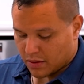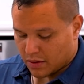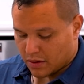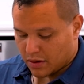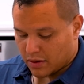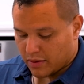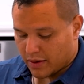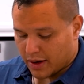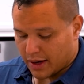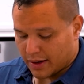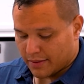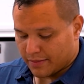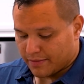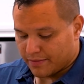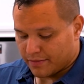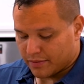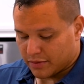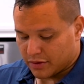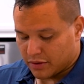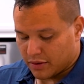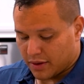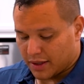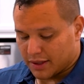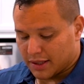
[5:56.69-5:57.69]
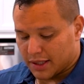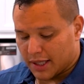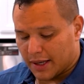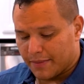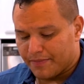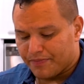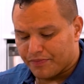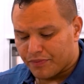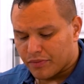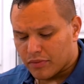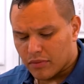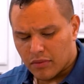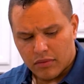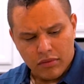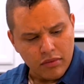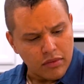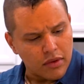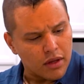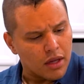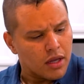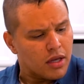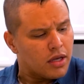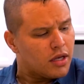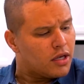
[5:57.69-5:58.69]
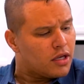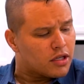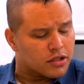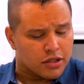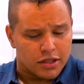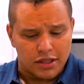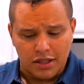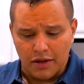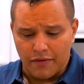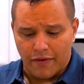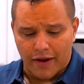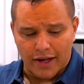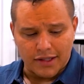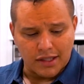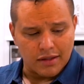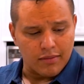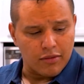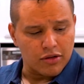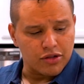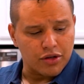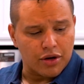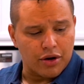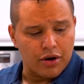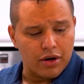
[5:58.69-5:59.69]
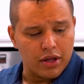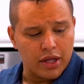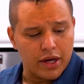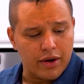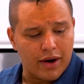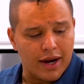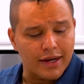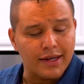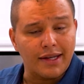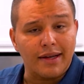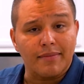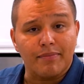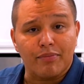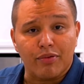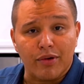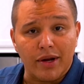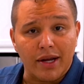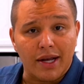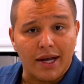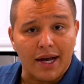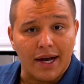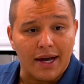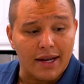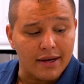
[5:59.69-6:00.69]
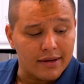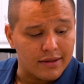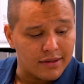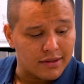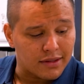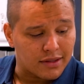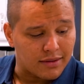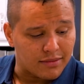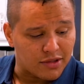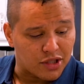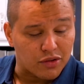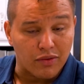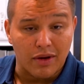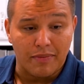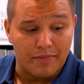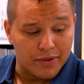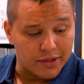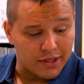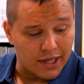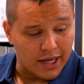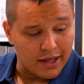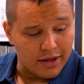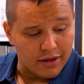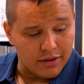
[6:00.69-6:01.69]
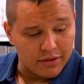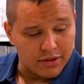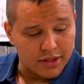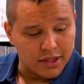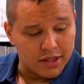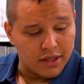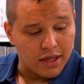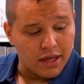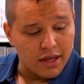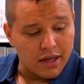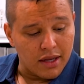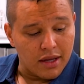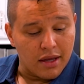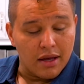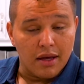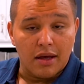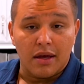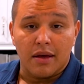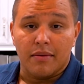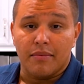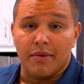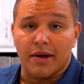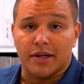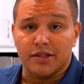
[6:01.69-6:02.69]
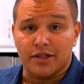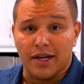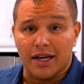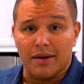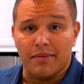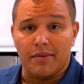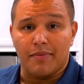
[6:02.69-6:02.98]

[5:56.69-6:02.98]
All right, so that's it. So here's the vegetables. Earlier I did pre-cut some sweet potatoes because you had to